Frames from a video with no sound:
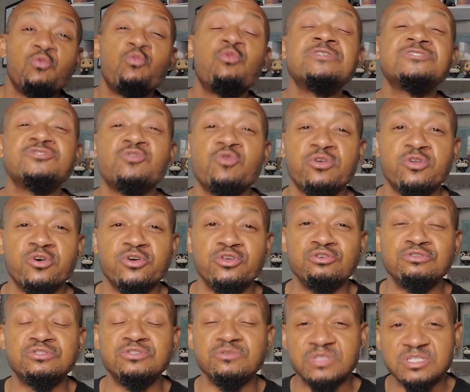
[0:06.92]
What's going on
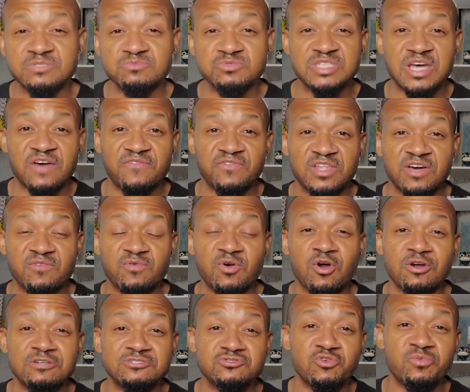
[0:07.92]
YouTube? This Mustafa Love with
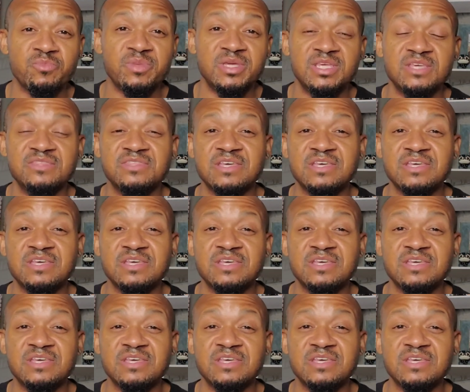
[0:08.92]
Heart Storm Media.